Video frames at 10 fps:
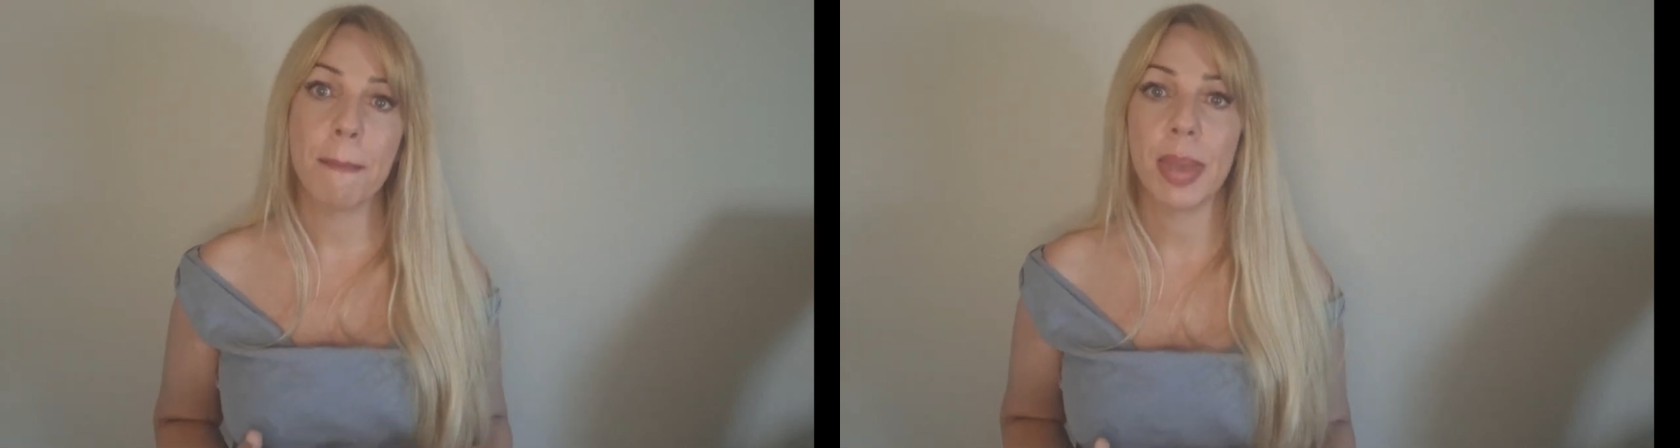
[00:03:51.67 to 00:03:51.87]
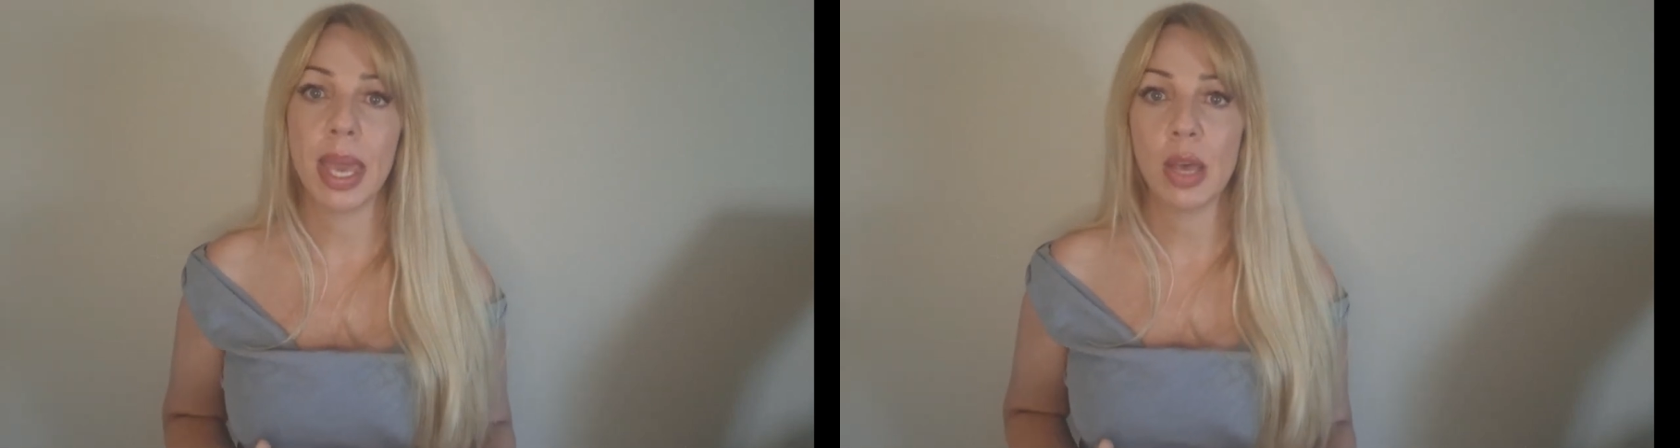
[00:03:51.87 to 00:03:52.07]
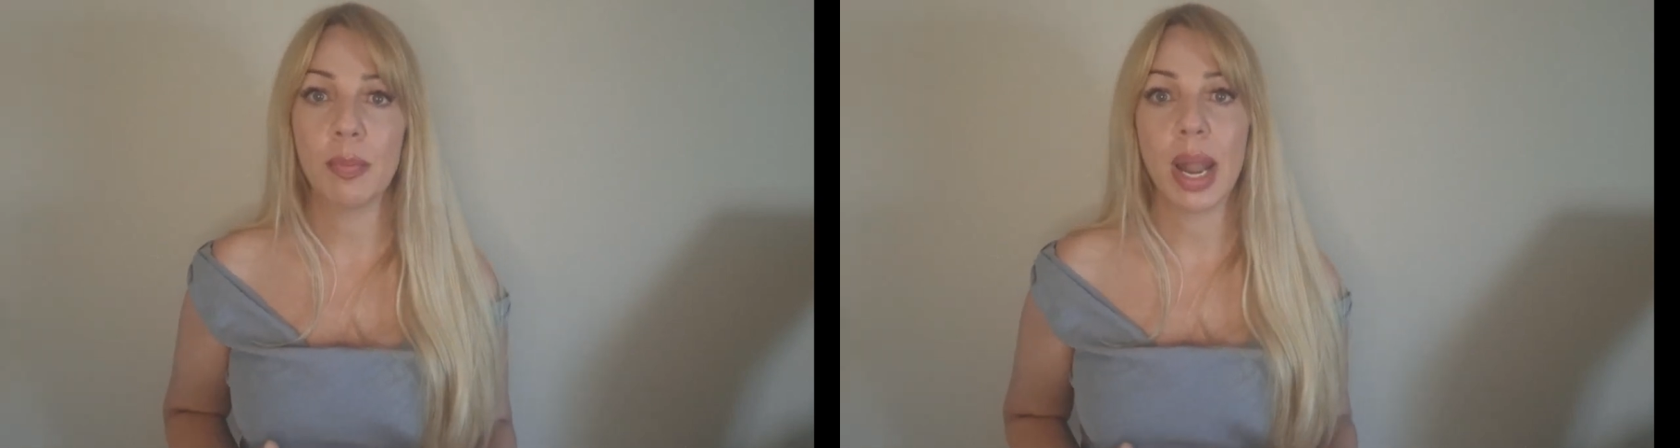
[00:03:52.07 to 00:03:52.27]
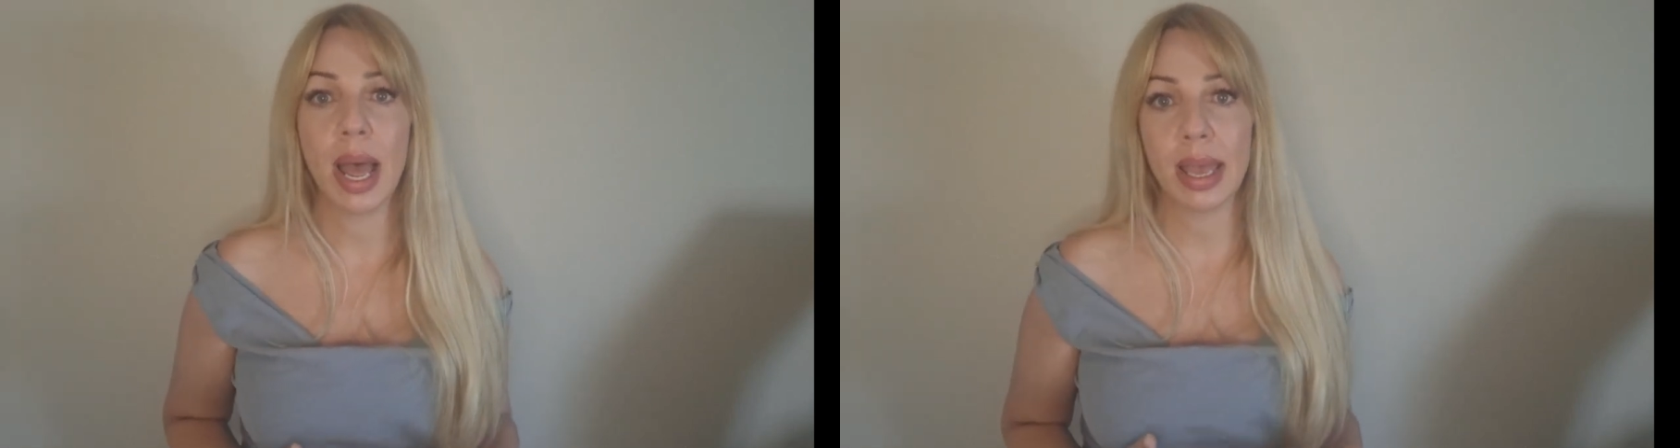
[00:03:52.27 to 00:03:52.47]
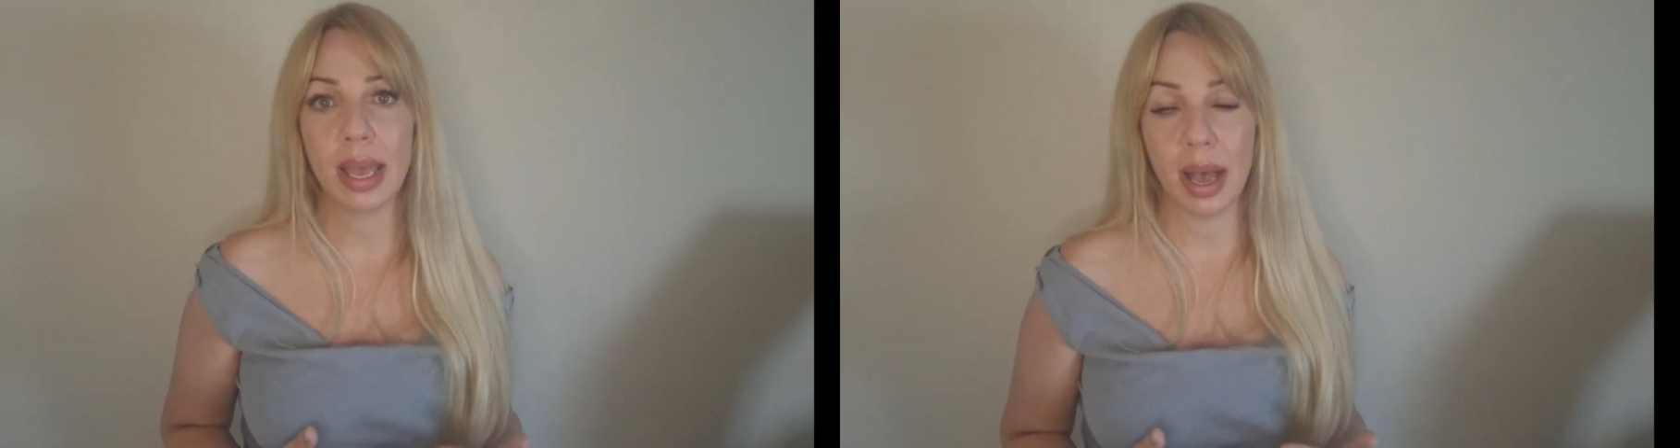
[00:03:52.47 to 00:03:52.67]
may
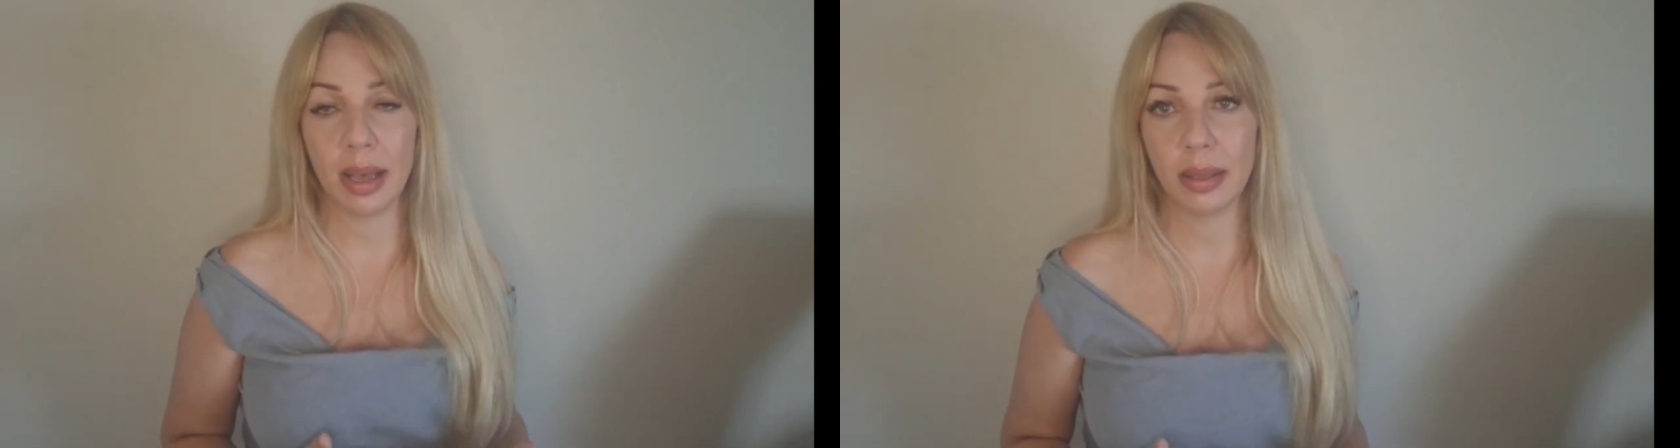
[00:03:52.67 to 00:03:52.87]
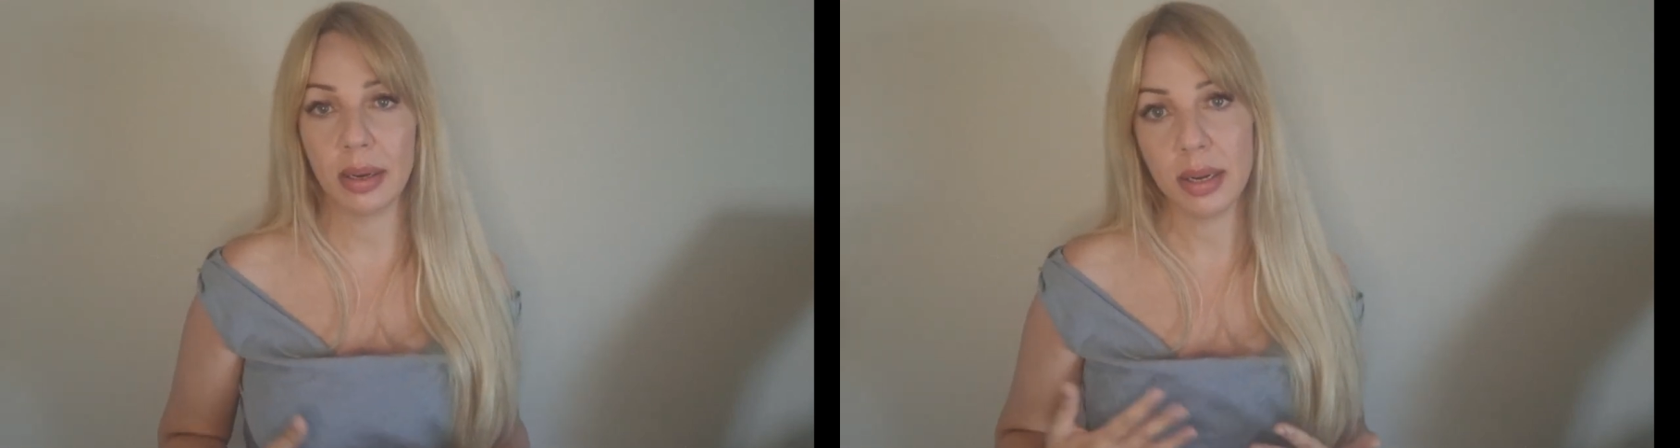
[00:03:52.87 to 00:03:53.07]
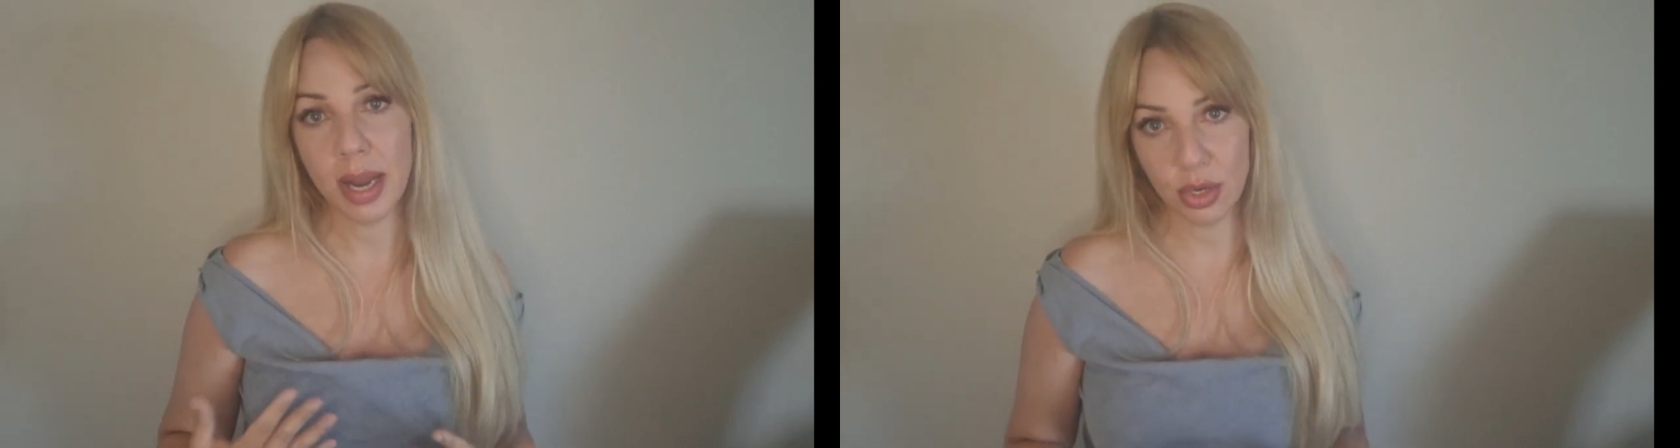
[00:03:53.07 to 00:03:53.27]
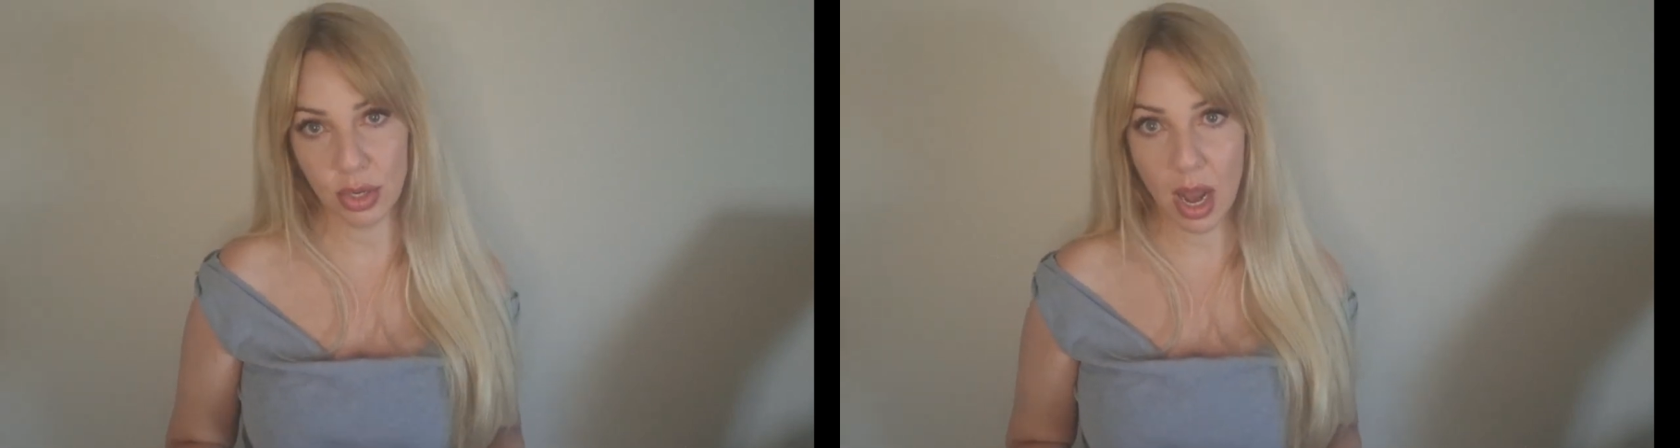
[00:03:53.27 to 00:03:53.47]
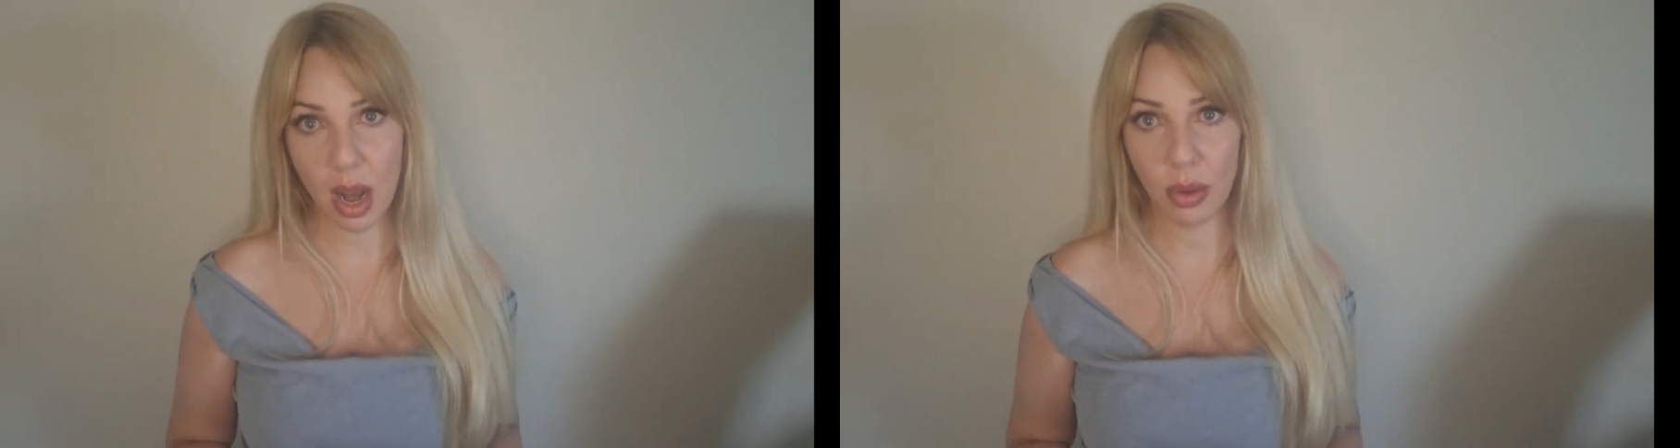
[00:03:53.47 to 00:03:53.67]
apply under
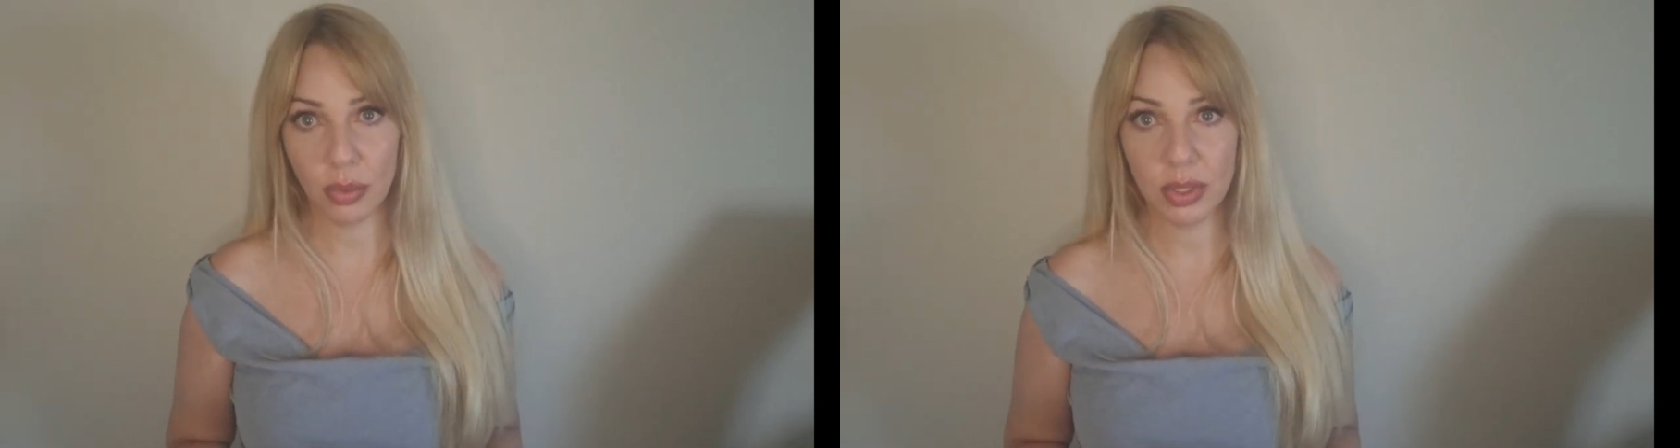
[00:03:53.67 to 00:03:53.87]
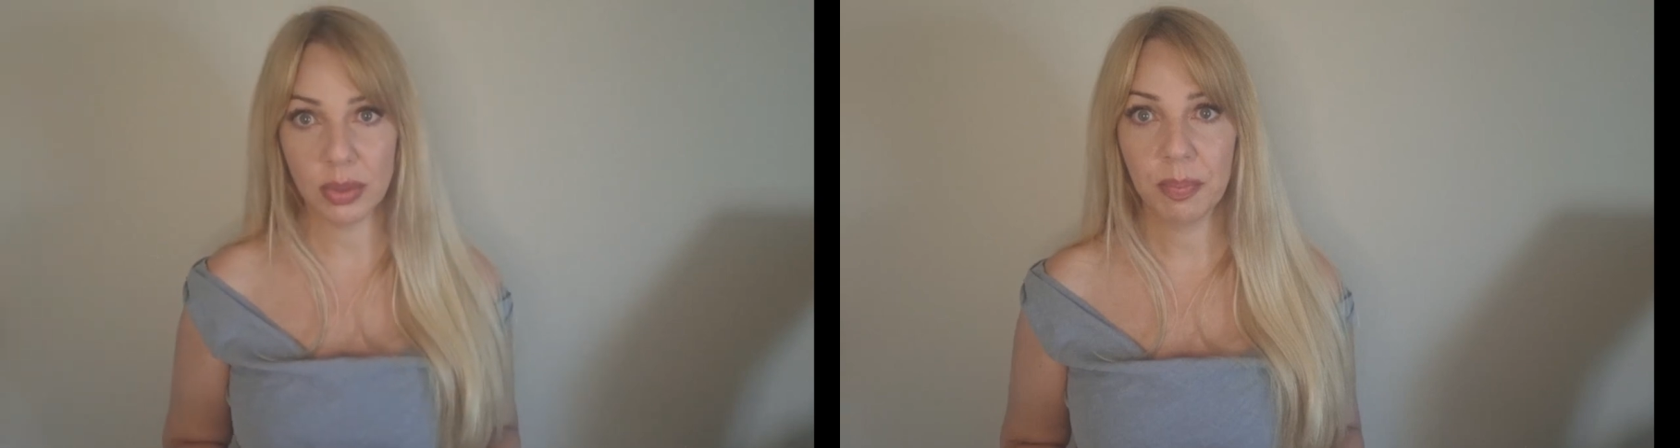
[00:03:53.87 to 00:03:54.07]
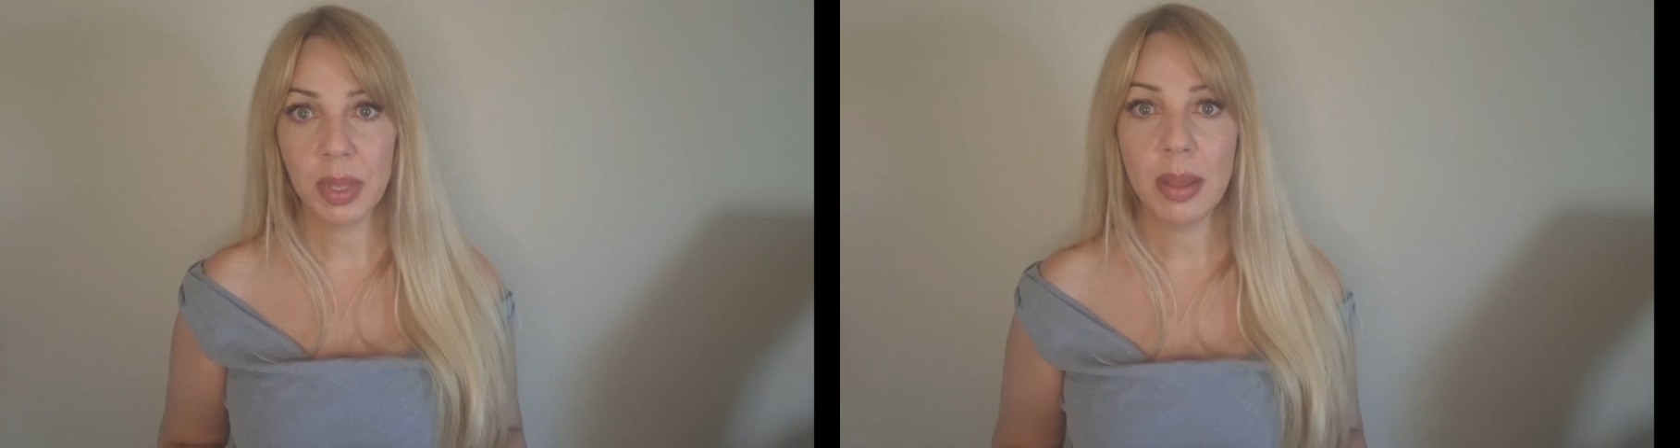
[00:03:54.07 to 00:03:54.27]
national laws.